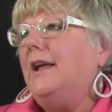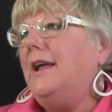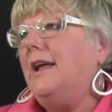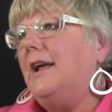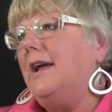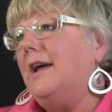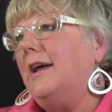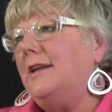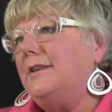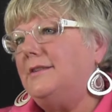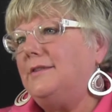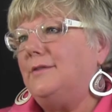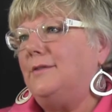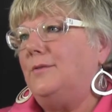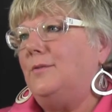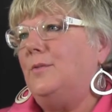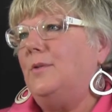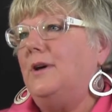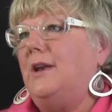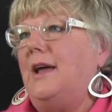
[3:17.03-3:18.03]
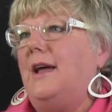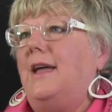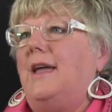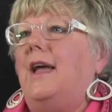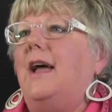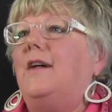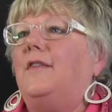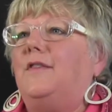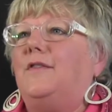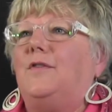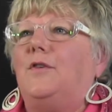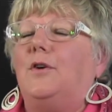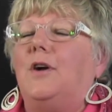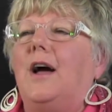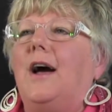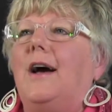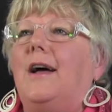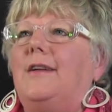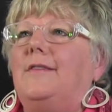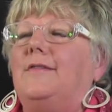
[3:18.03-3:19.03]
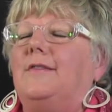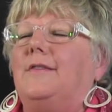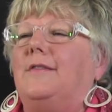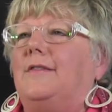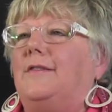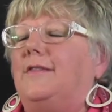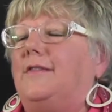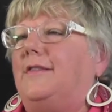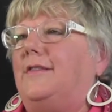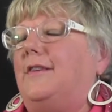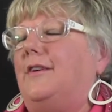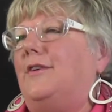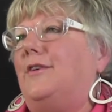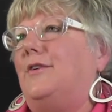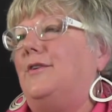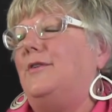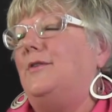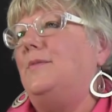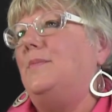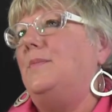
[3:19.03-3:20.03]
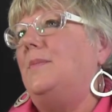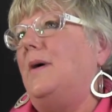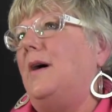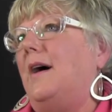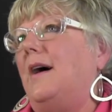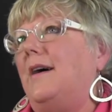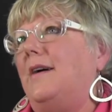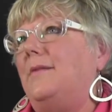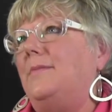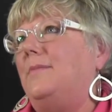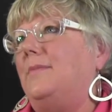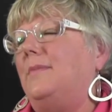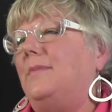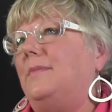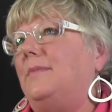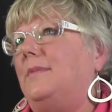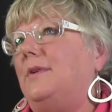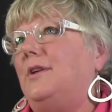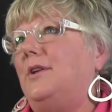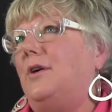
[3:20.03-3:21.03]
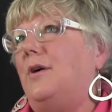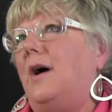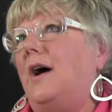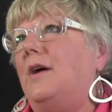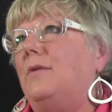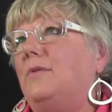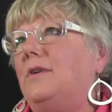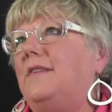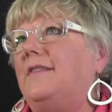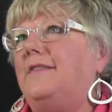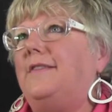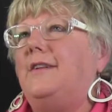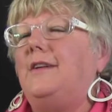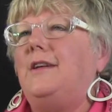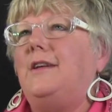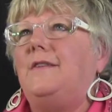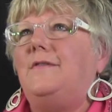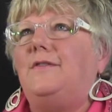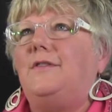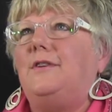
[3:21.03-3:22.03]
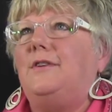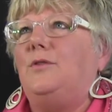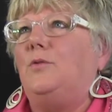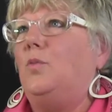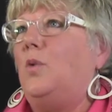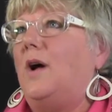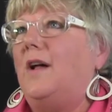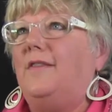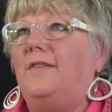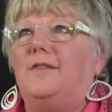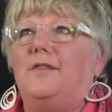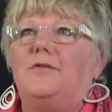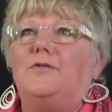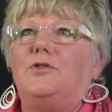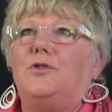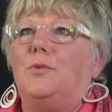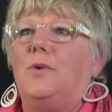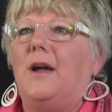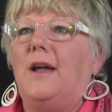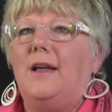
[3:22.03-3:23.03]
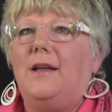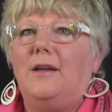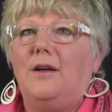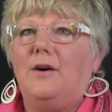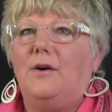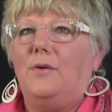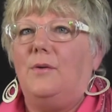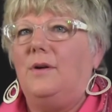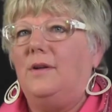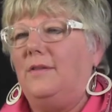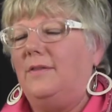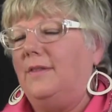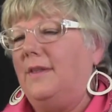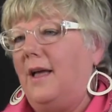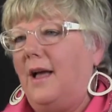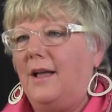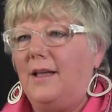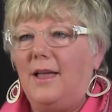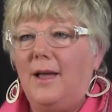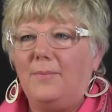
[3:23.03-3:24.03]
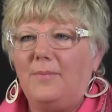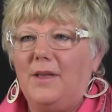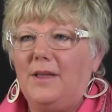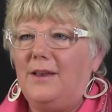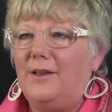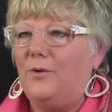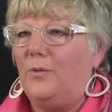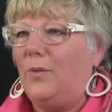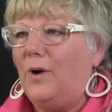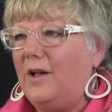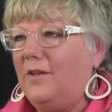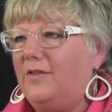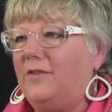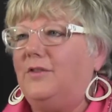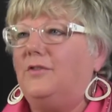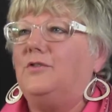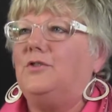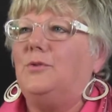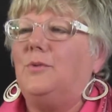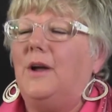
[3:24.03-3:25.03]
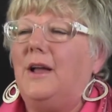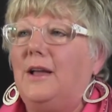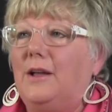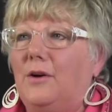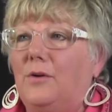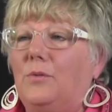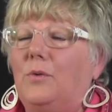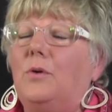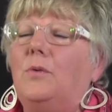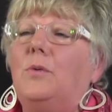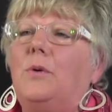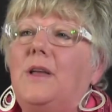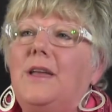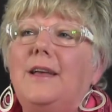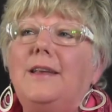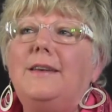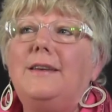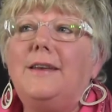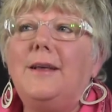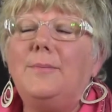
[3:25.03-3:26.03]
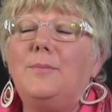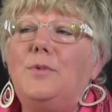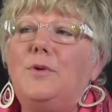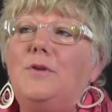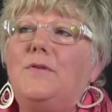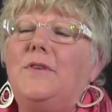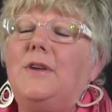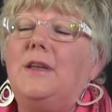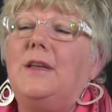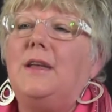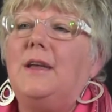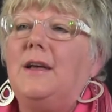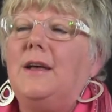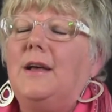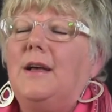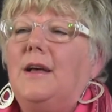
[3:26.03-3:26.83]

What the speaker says: And when I asked for guidance, I received west of Durango. I kept getting west of Durango. Well, we ended up moving